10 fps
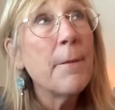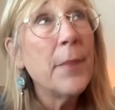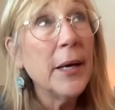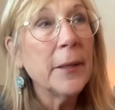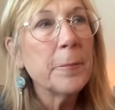
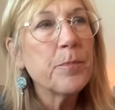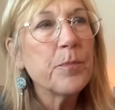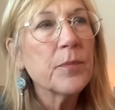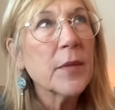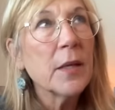But
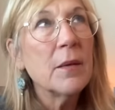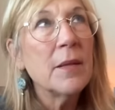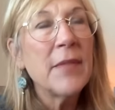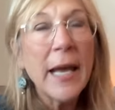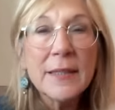
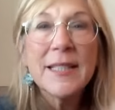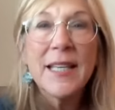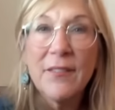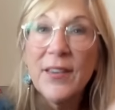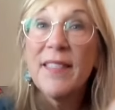that's
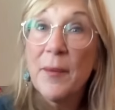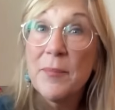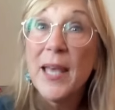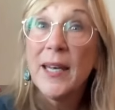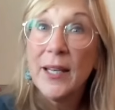giving
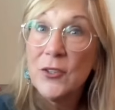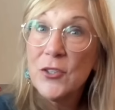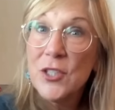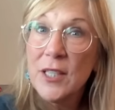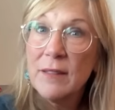them that
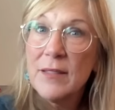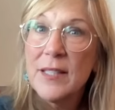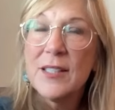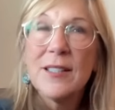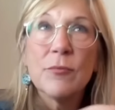energy,
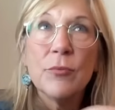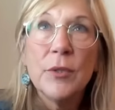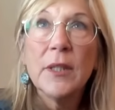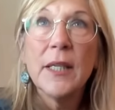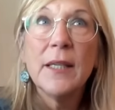this
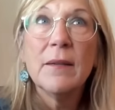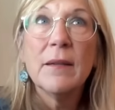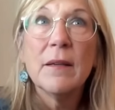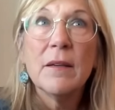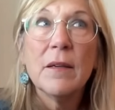really
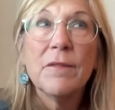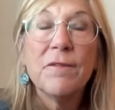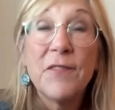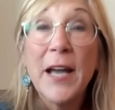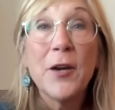
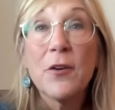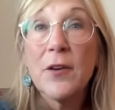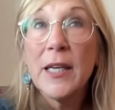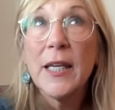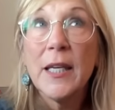
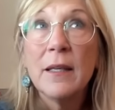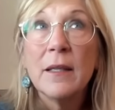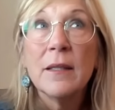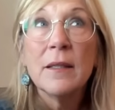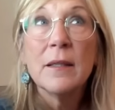fiery,
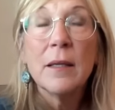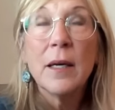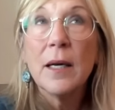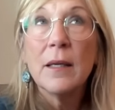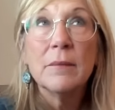
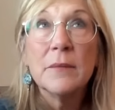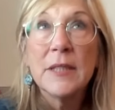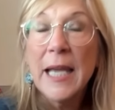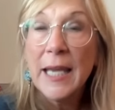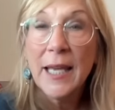
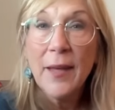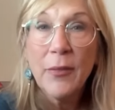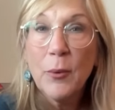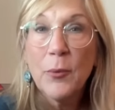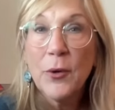taking
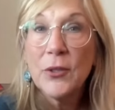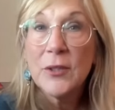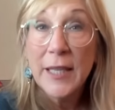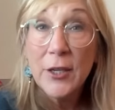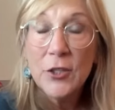on the
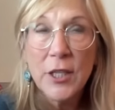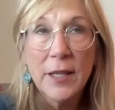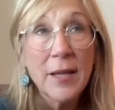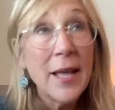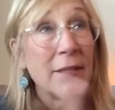world
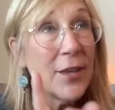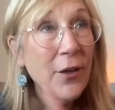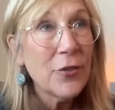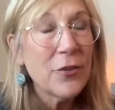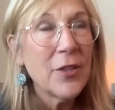energy. The
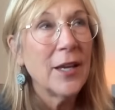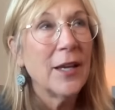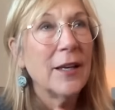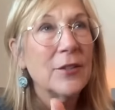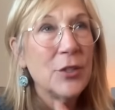other
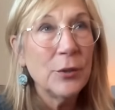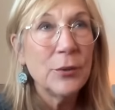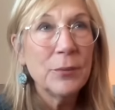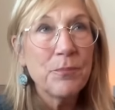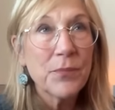thing,
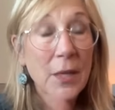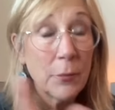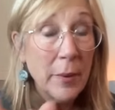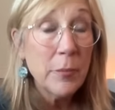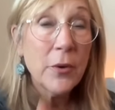too,
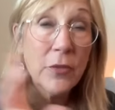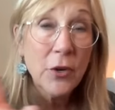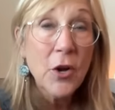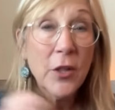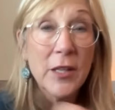remember
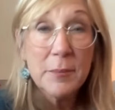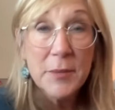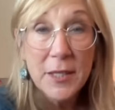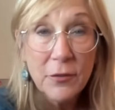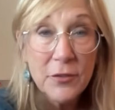they're calling
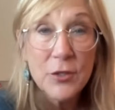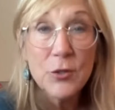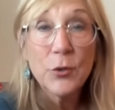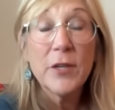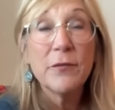themselves the
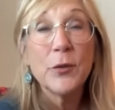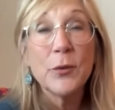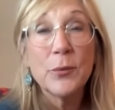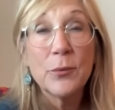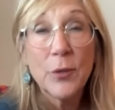
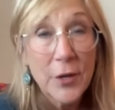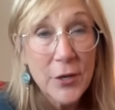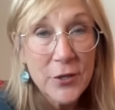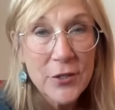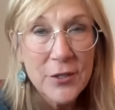joyful
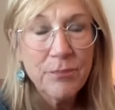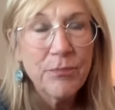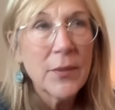warriors?